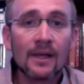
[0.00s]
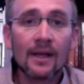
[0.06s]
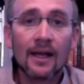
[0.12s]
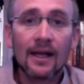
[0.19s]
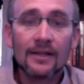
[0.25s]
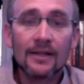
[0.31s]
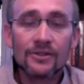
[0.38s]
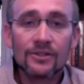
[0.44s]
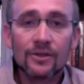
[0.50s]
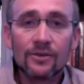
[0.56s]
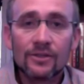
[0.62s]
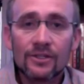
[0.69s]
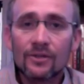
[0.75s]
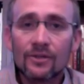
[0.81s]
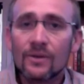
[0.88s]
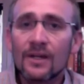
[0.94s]
And so,
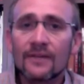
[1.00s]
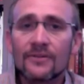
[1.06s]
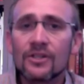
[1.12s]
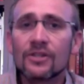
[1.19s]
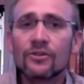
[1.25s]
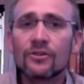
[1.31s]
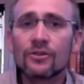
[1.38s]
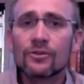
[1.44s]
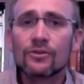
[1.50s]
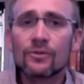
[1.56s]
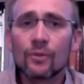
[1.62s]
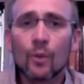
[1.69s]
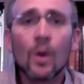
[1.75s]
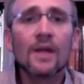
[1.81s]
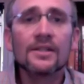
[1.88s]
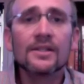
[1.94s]
you know what, if you can do
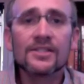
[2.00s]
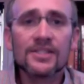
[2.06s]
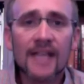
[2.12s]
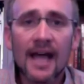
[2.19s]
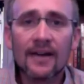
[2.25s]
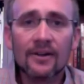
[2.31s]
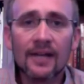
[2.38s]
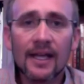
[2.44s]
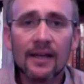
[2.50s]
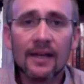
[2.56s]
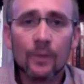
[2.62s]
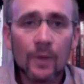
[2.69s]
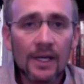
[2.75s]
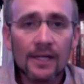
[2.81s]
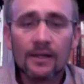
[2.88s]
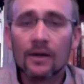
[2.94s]
one Saturday a week